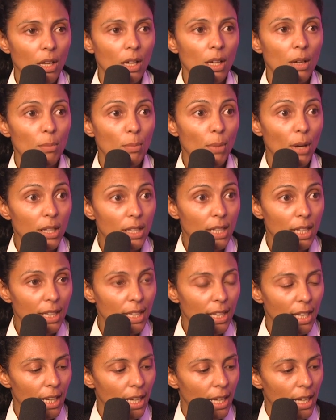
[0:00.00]
but
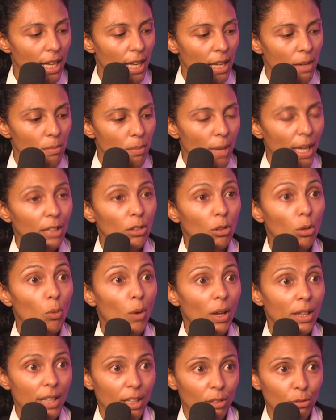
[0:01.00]
they make the
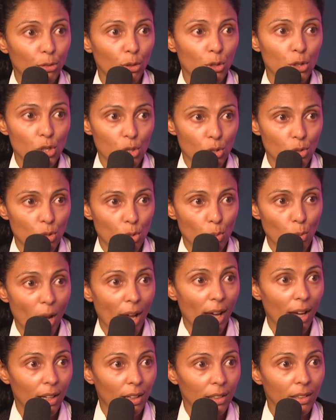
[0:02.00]
one that functions
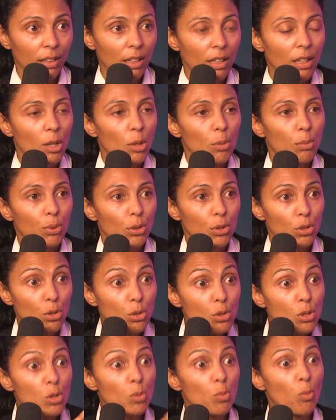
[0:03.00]
well
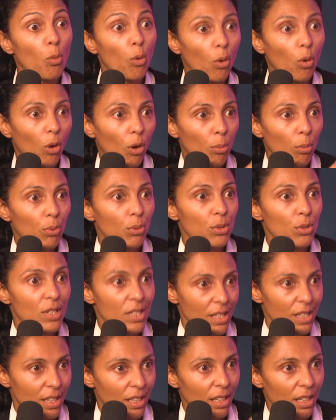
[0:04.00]
produce more
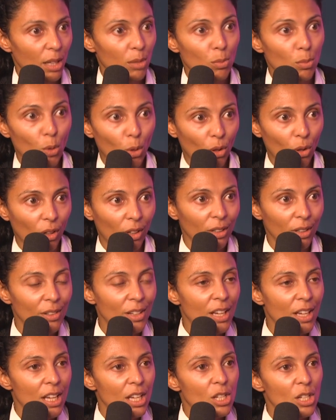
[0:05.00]
protein and more.
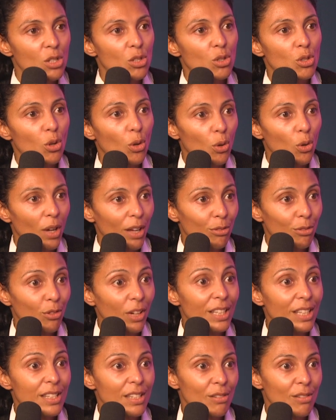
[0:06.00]
So
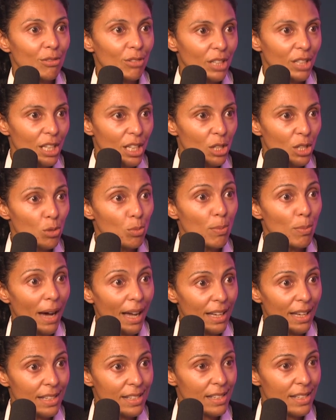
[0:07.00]
effectively, you
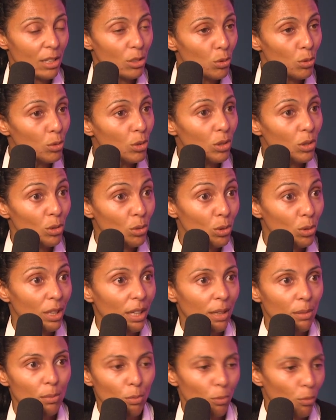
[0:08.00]
balance and you
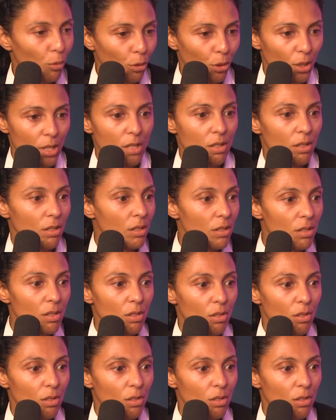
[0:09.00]
can, for instance,